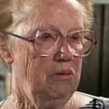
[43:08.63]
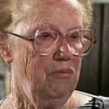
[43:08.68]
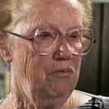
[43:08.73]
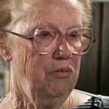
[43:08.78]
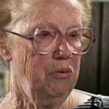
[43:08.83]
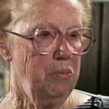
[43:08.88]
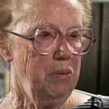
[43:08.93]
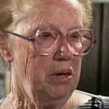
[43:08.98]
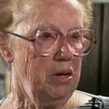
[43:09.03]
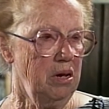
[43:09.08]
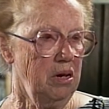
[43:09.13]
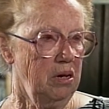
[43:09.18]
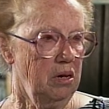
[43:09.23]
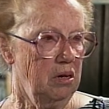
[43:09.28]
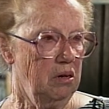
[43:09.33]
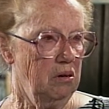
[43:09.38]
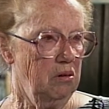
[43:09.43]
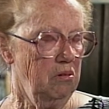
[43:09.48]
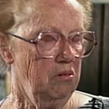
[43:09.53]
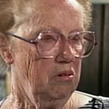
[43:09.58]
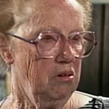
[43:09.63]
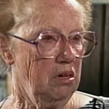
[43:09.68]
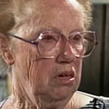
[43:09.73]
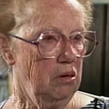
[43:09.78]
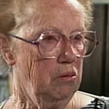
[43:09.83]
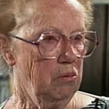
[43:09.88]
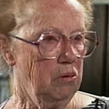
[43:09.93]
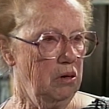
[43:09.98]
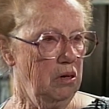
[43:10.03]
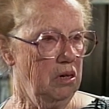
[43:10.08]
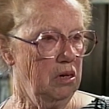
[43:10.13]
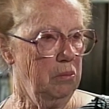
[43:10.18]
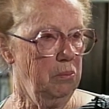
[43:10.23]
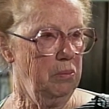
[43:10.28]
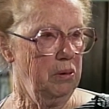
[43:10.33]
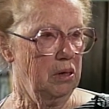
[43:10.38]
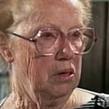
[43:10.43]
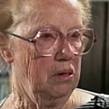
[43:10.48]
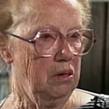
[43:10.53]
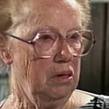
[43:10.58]
for many years they were in a
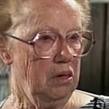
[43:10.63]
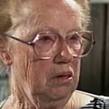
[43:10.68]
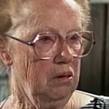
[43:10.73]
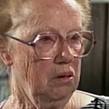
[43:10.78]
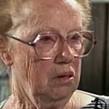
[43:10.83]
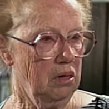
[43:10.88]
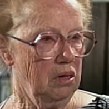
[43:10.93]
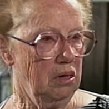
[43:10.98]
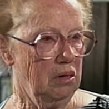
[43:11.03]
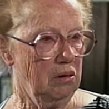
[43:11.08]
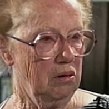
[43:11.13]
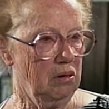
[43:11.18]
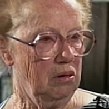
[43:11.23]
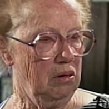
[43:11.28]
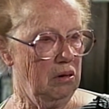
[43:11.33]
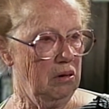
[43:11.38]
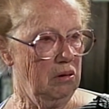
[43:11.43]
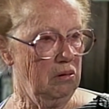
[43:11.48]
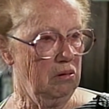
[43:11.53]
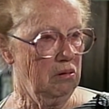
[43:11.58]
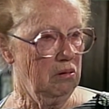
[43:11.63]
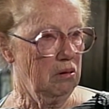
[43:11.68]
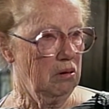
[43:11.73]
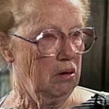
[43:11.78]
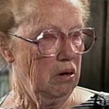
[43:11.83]
building that is